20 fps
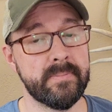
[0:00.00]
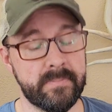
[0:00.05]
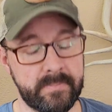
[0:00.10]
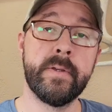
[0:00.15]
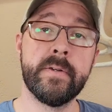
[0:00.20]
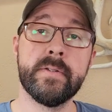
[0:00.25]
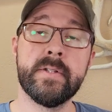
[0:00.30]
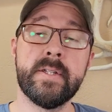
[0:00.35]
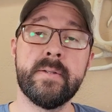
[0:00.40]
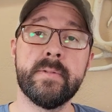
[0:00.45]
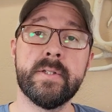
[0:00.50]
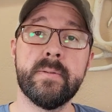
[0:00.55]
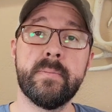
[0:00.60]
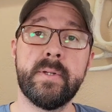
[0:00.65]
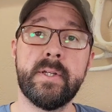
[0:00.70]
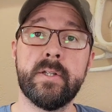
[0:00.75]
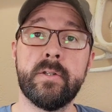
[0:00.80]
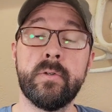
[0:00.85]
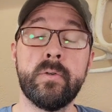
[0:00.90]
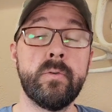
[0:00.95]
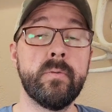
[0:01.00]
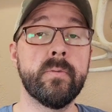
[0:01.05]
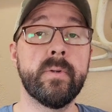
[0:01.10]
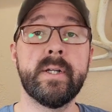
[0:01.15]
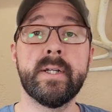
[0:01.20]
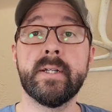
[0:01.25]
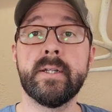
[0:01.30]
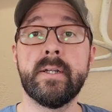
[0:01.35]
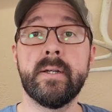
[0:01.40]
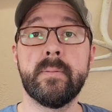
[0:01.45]
There seems to be a new
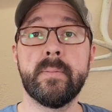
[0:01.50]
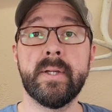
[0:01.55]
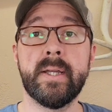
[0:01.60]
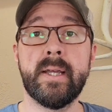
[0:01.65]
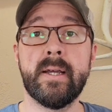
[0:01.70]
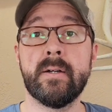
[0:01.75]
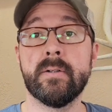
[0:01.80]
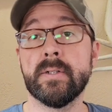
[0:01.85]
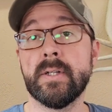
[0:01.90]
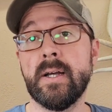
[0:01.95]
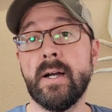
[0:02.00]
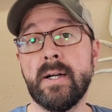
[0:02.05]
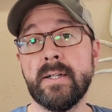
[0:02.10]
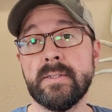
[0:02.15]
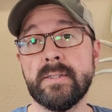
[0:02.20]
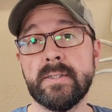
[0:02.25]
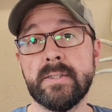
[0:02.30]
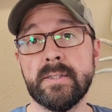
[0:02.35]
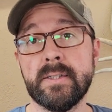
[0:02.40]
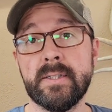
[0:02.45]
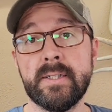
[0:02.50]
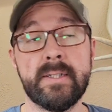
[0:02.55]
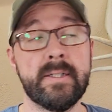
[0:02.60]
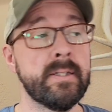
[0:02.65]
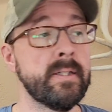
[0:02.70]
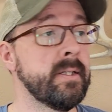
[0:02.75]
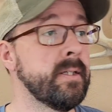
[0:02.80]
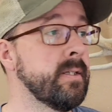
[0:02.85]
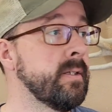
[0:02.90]
rig coming out constantly,